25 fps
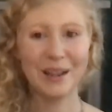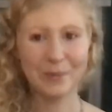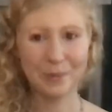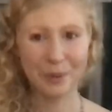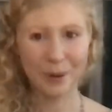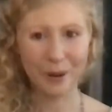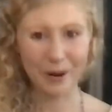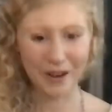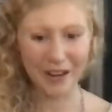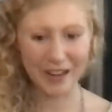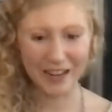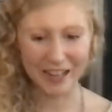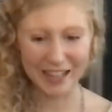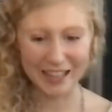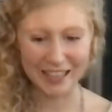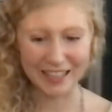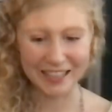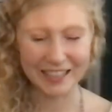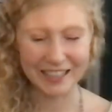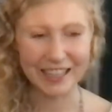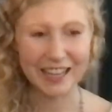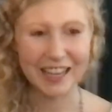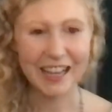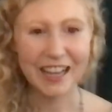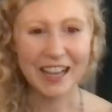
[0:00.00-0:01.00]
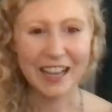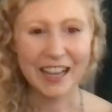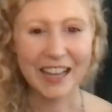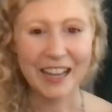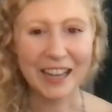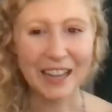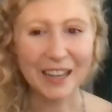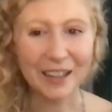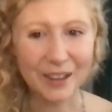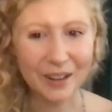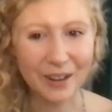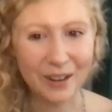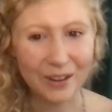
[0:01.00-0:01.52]
important,
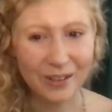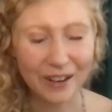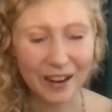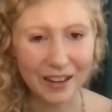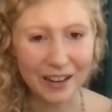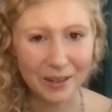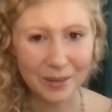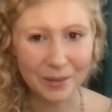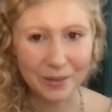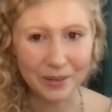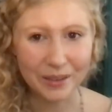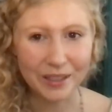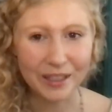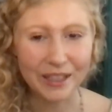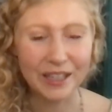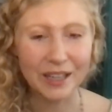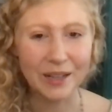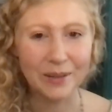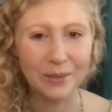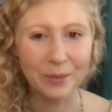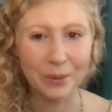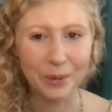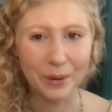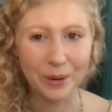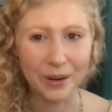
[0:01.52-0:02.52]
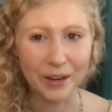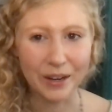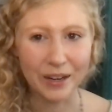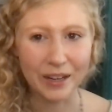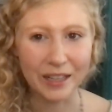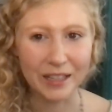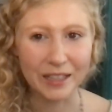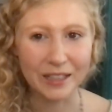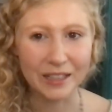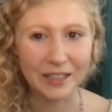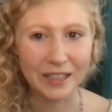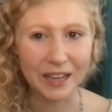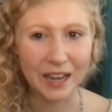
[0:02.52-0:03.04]
incredibly
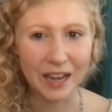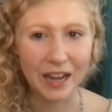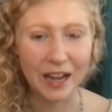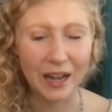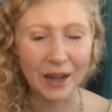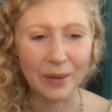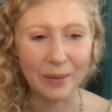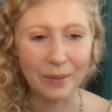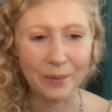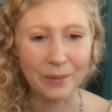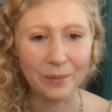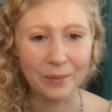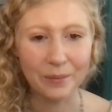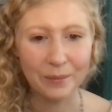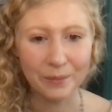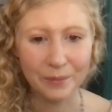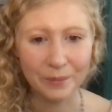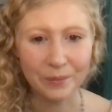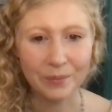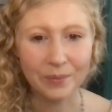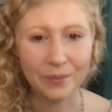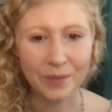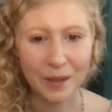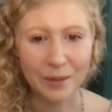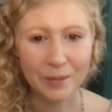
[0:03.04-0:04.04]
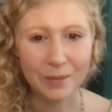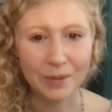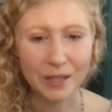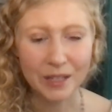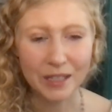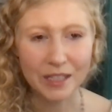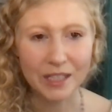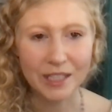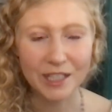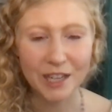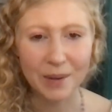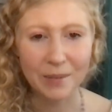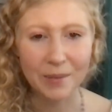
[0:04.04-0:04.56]
important. Um,
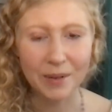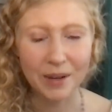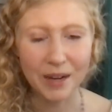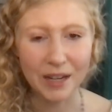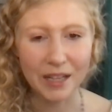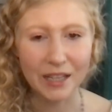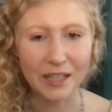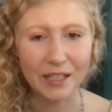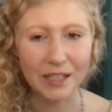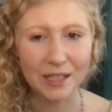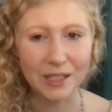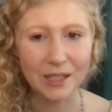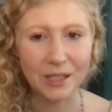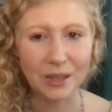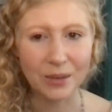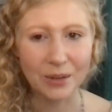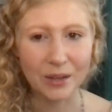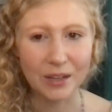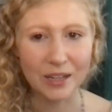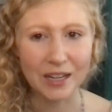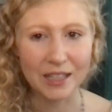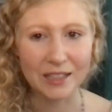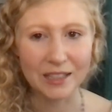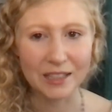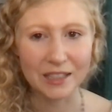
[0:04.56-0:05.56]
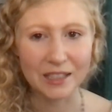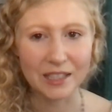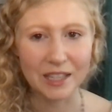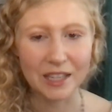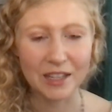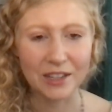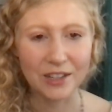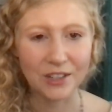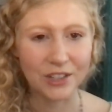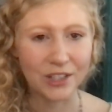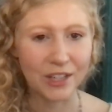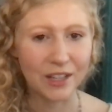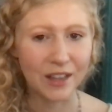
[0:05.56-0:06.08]
because Gemini is so connected to
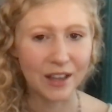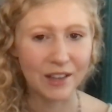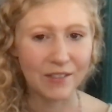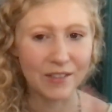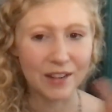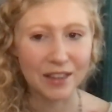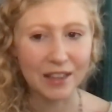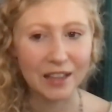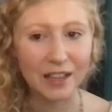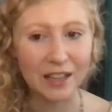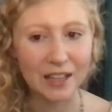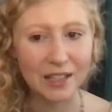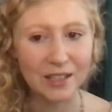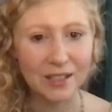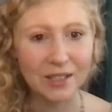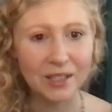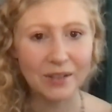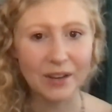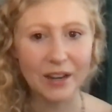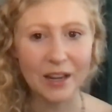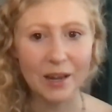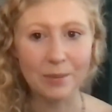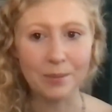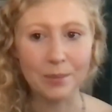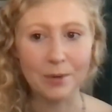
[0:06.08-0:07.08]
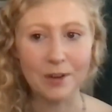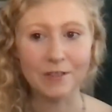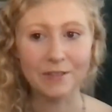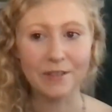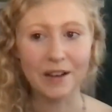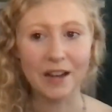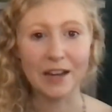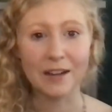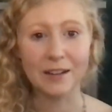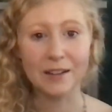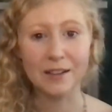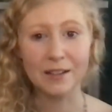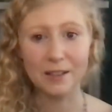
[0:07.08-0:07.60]
energy. Everything is so
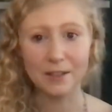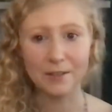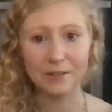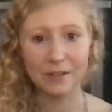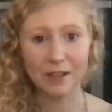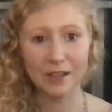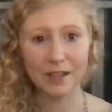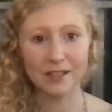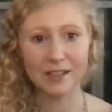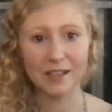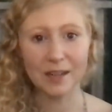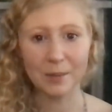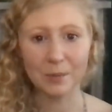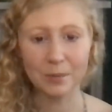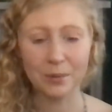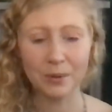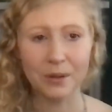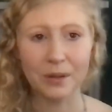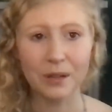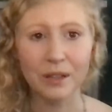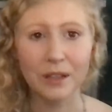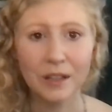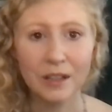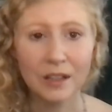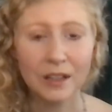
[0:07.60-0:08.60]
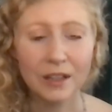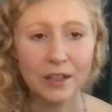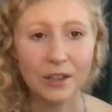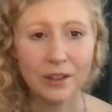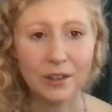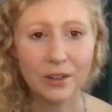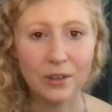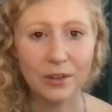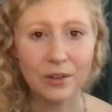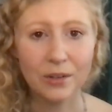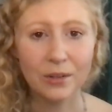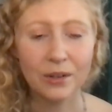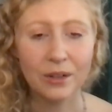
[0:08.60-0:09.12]
amplified. So, for example, you
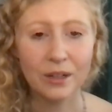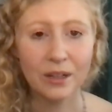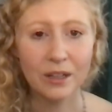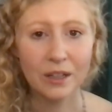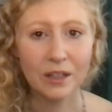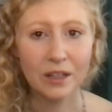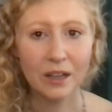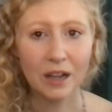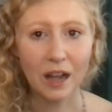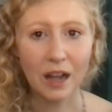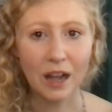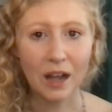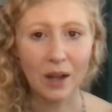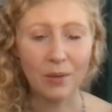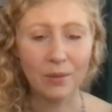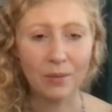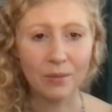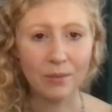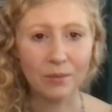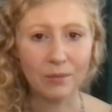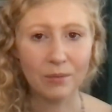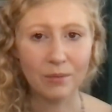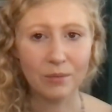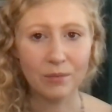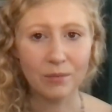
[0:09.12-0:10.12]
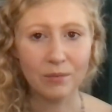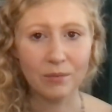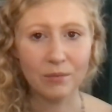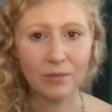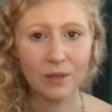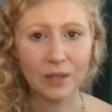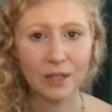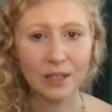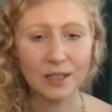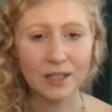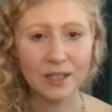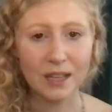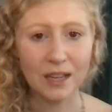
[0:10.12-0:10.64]
know, um,
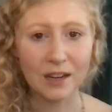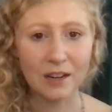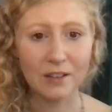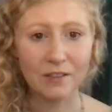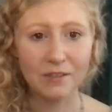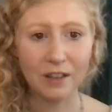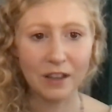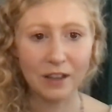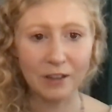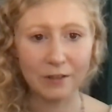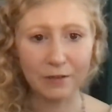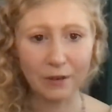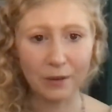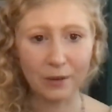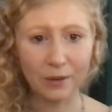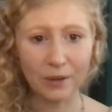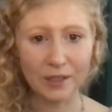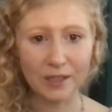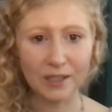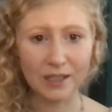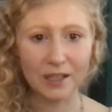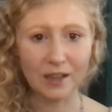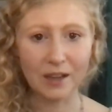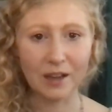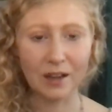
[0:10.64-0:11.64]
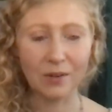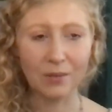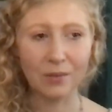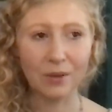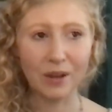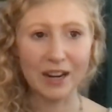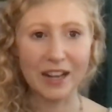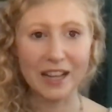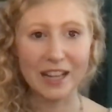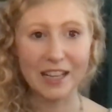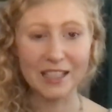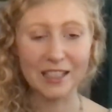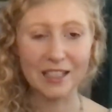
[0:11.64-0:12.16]
instead of like focusing on
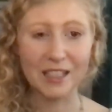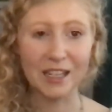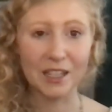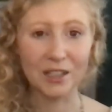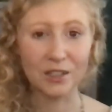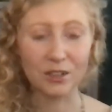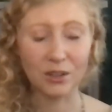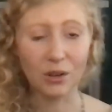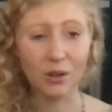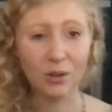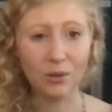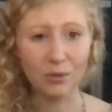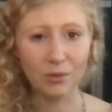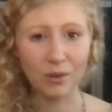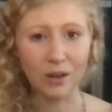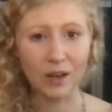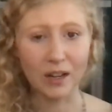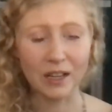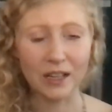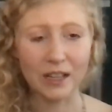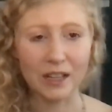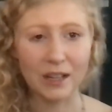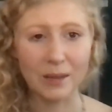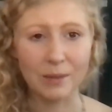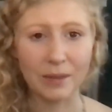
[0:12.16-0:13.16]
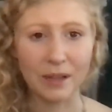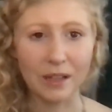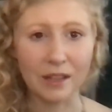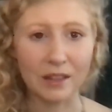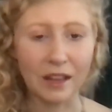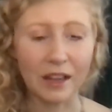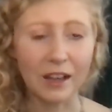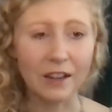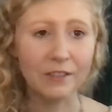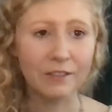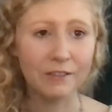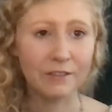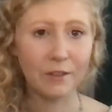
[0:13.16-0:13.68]
what it is that I don't want in my
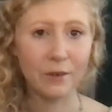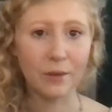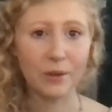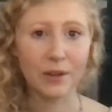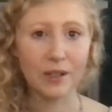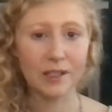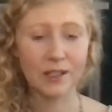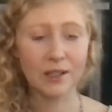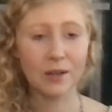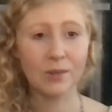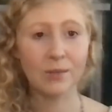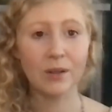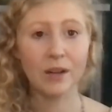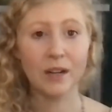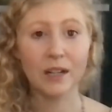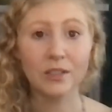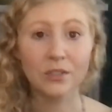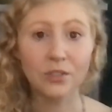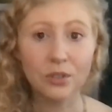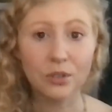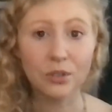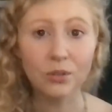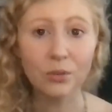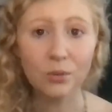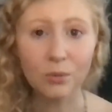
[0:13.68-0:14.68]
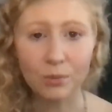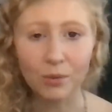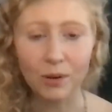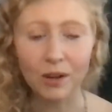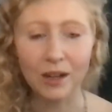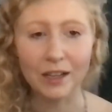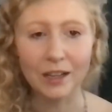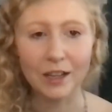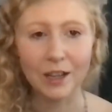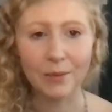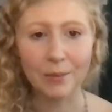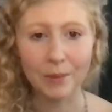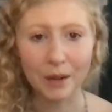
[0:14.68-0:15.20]
life, focus on what I do
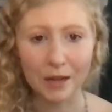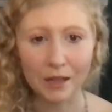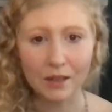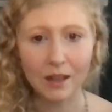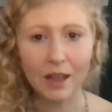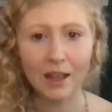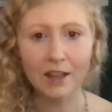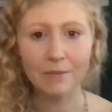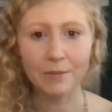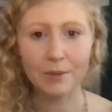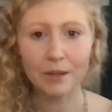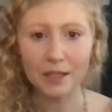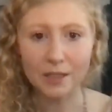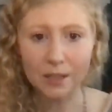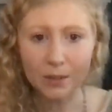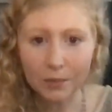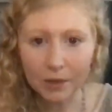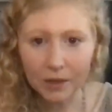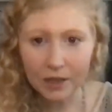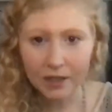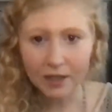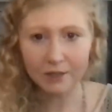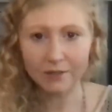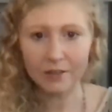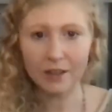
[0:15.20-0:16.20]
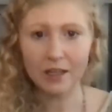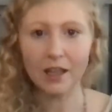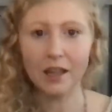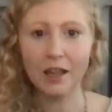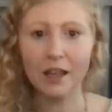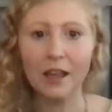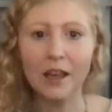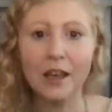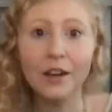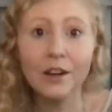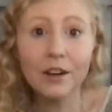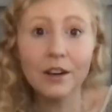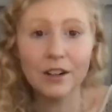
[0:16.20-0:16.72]
want in my life because then we're giving
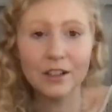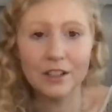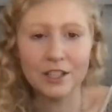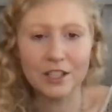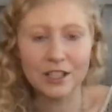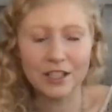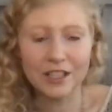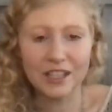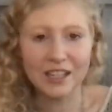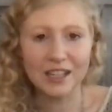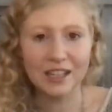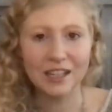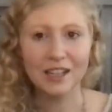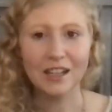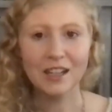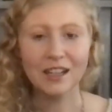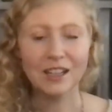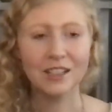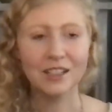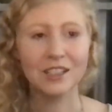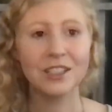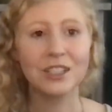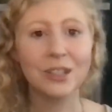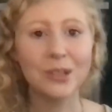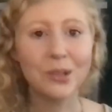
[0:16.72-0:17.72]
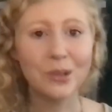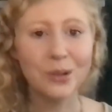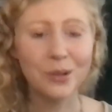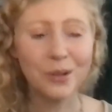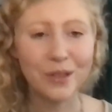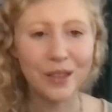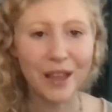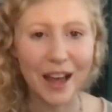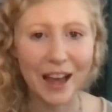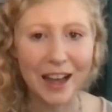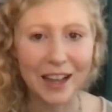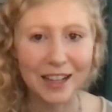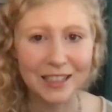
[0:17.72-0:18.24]
energy to
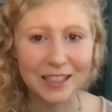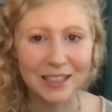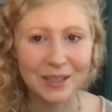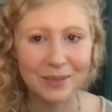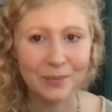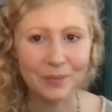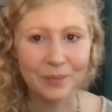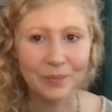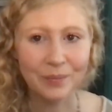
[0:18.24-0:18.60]
that.